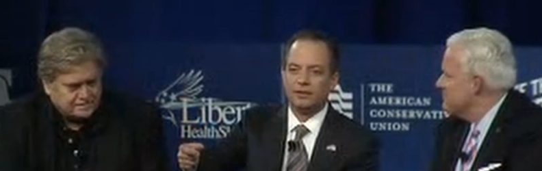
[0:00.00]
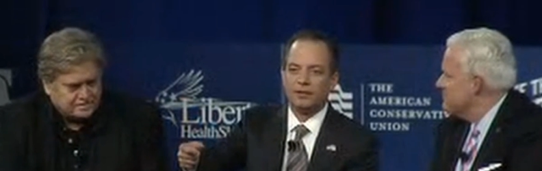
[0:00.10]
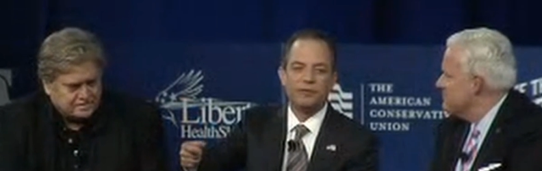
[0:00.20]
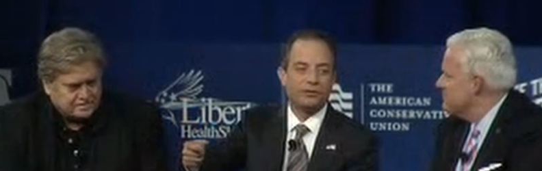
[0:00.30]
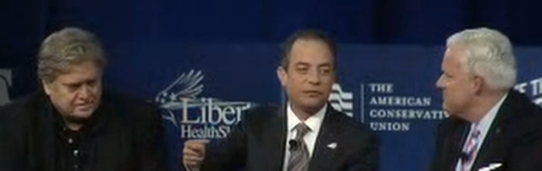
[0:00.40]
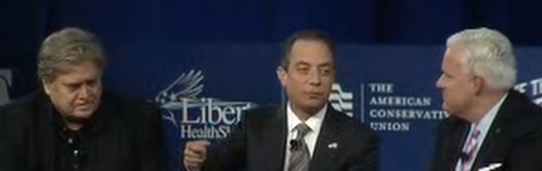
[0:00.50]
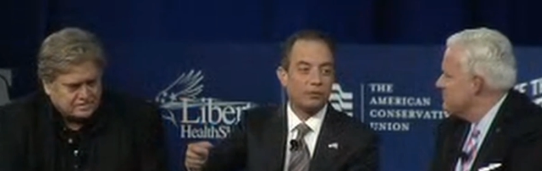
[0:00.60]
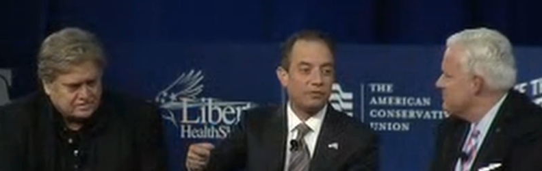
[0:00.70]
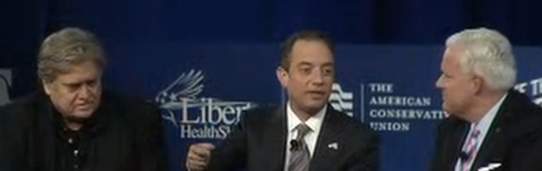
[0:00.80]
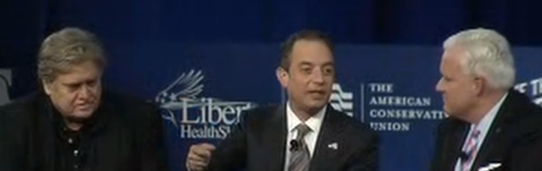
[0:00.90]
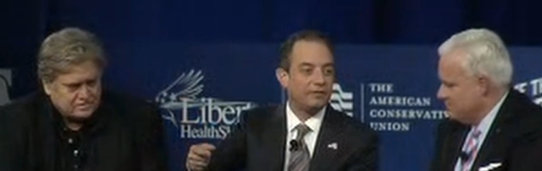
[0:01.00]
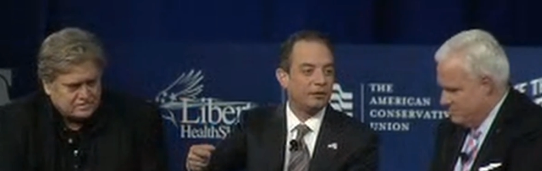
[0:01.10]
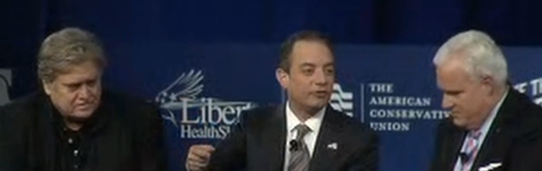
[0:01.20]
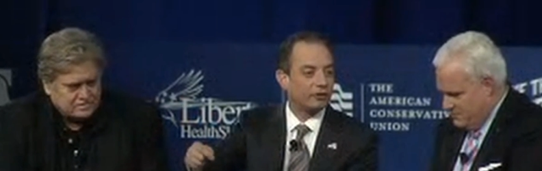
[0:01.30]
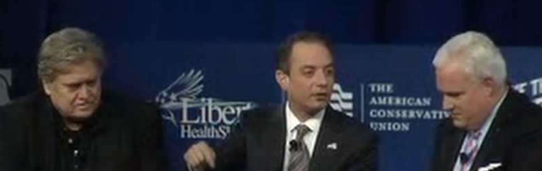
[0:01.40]
Speaker 1: was it four or five
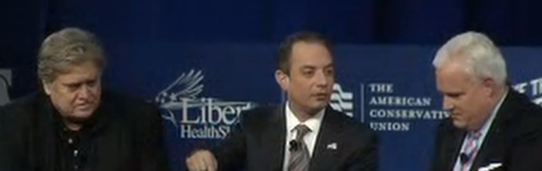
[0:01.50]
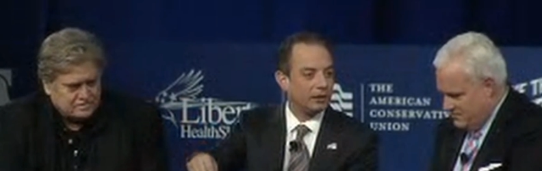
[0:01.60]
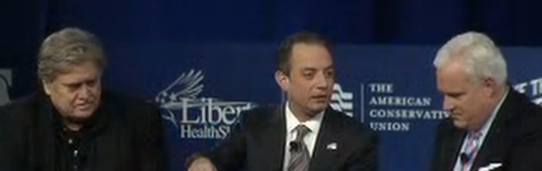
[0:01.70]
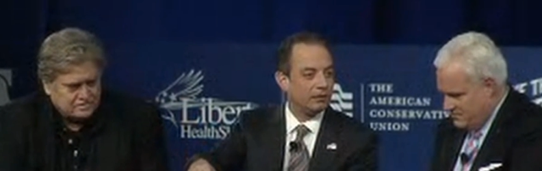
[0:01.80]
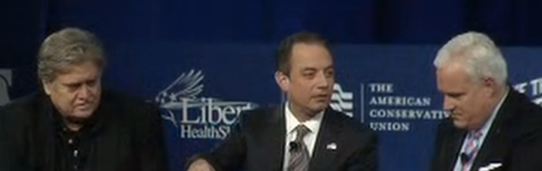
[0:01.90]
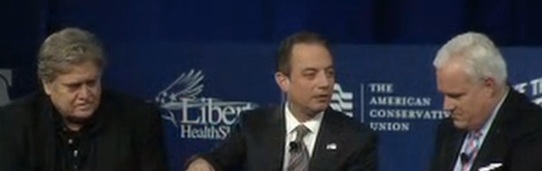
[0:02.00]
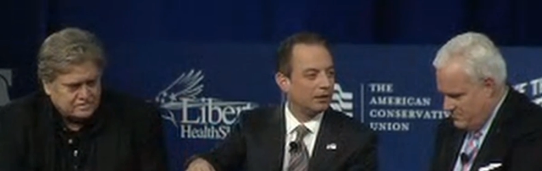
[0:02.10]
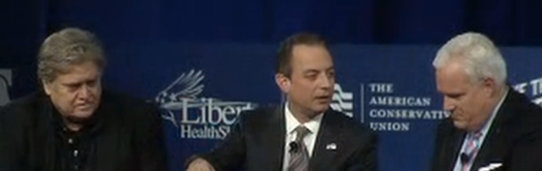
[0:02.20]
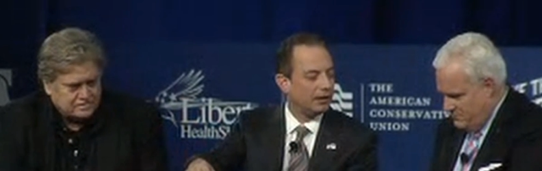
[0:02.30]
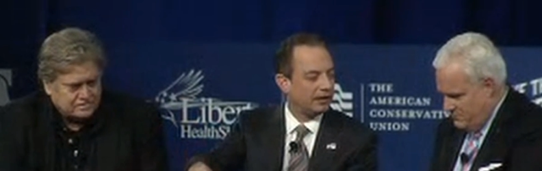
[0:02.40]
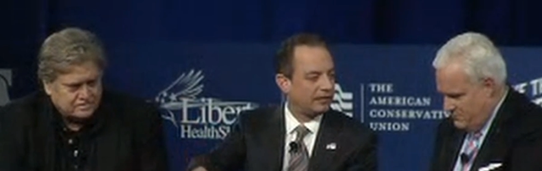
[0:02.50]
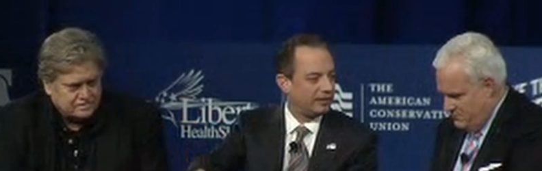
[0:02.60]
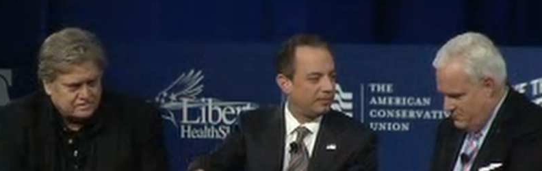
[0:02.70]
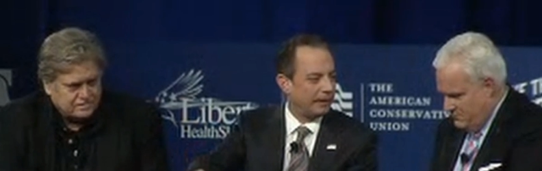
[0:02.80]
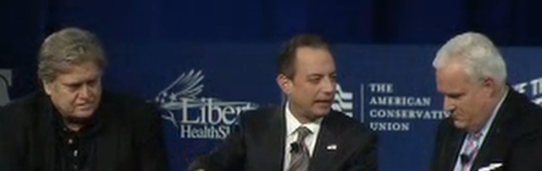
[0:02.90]
years ago here at
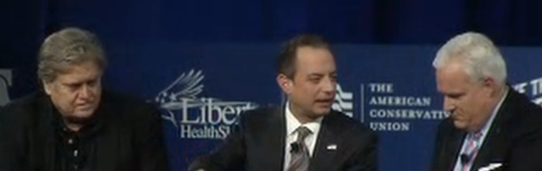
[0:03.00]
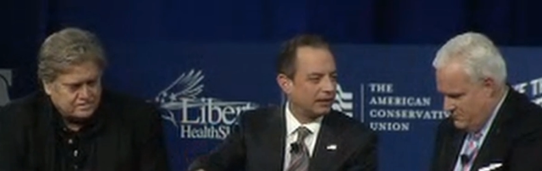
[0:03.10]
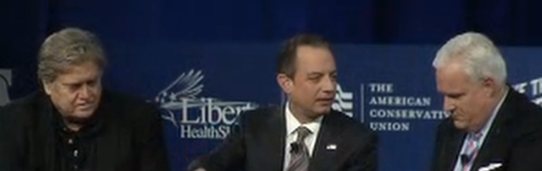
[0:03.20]
CPAC?